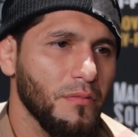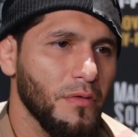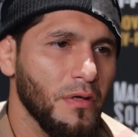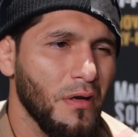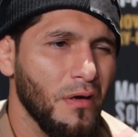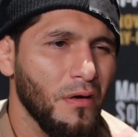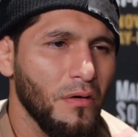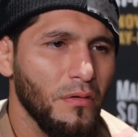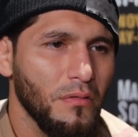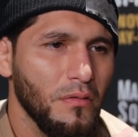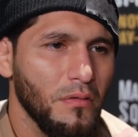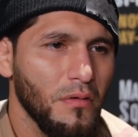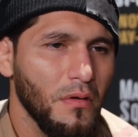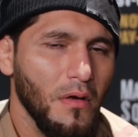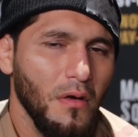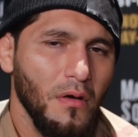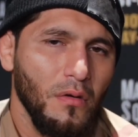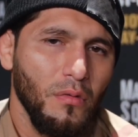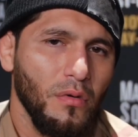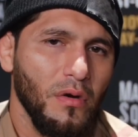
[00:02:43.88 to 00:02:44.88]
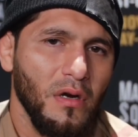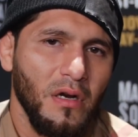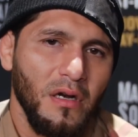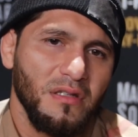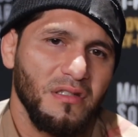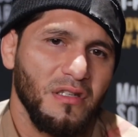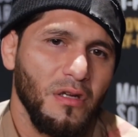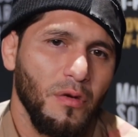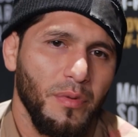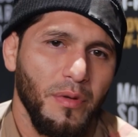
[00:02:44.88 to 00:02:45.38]
you know? We're going to
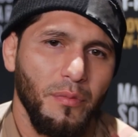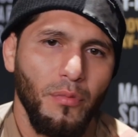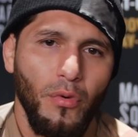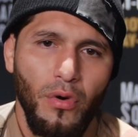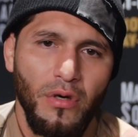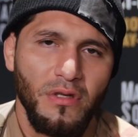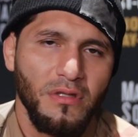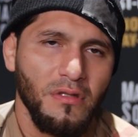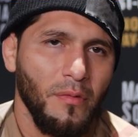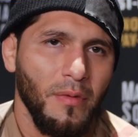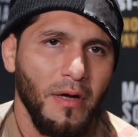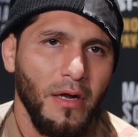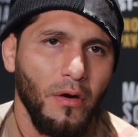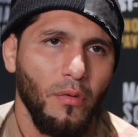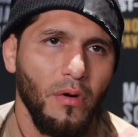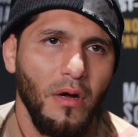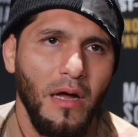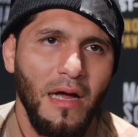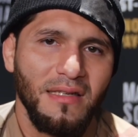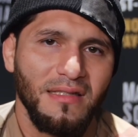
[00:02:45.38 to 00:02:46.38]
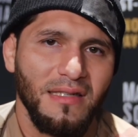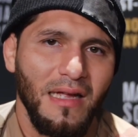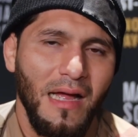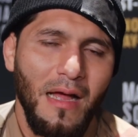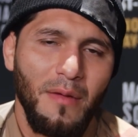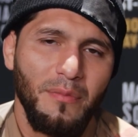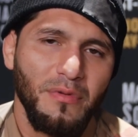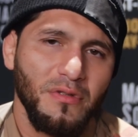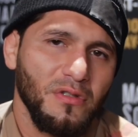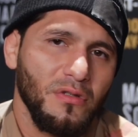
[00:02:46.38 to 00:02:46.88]
still be boys no matter what has to
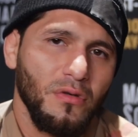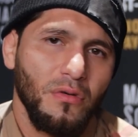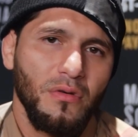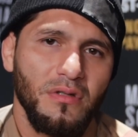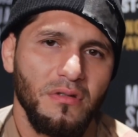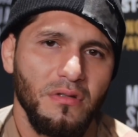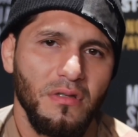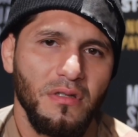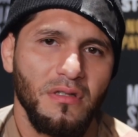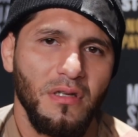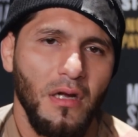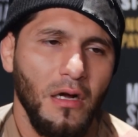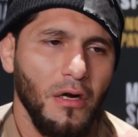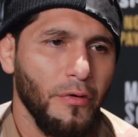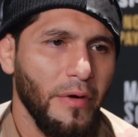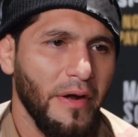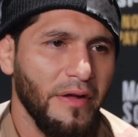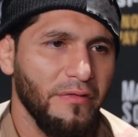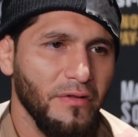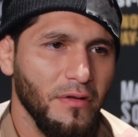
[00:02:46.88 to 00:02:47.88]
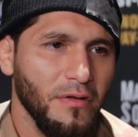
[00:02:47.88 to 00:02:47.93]
happen, so it's, it's all great.